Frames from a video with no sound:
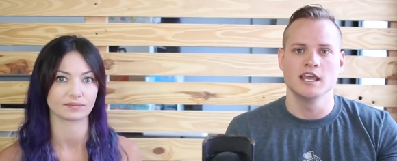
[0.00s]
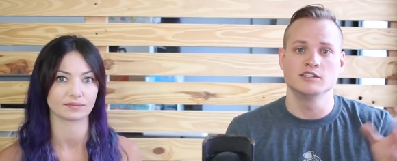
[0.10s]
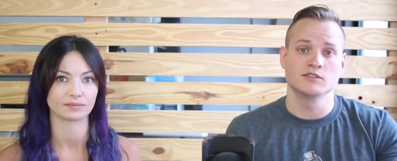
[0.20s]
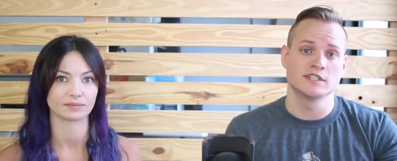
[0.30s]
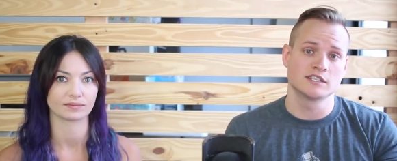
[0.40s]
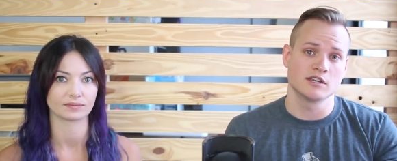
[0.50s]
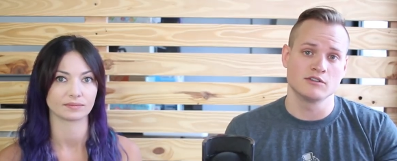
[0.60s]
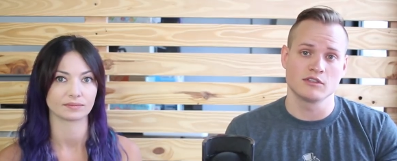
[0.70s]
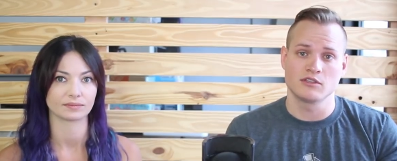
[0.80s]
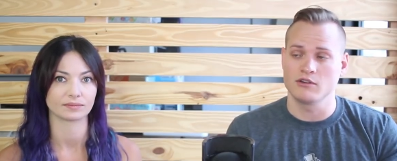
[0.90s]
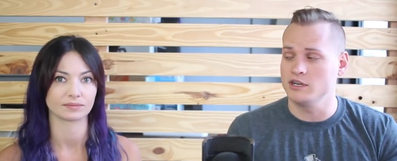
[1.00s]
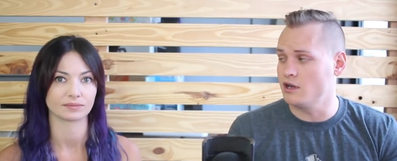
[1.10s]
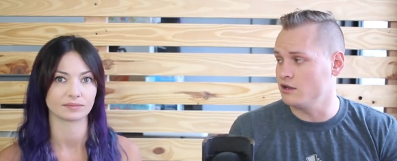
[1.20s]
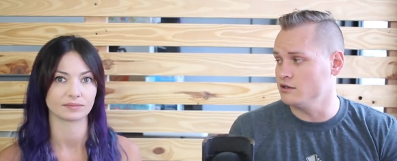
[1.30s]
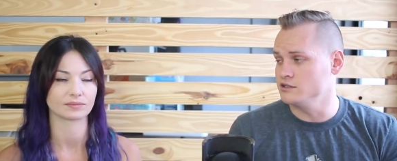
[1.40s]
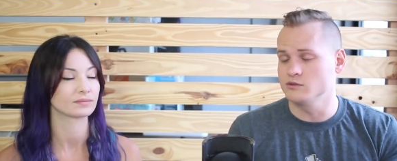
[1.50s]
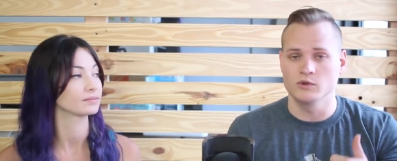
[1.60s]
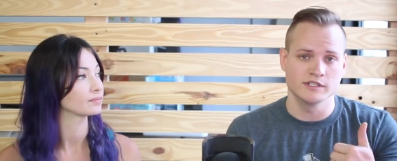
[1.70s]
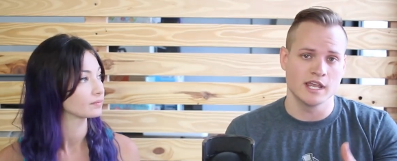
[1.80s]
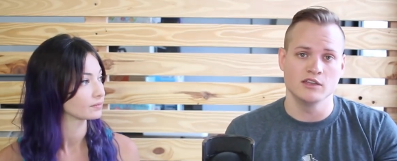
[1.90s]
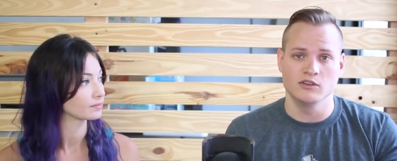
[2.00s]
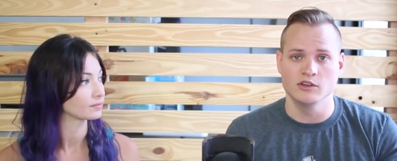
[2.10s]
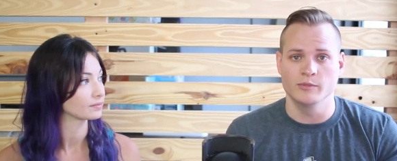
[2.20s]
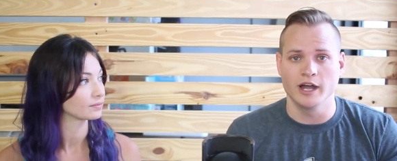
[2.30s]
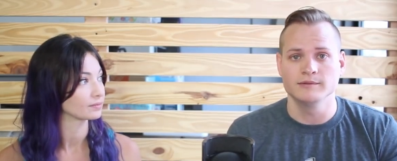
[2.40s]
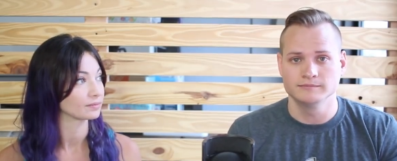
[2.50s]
Speaker 1: into $630 was a good buy.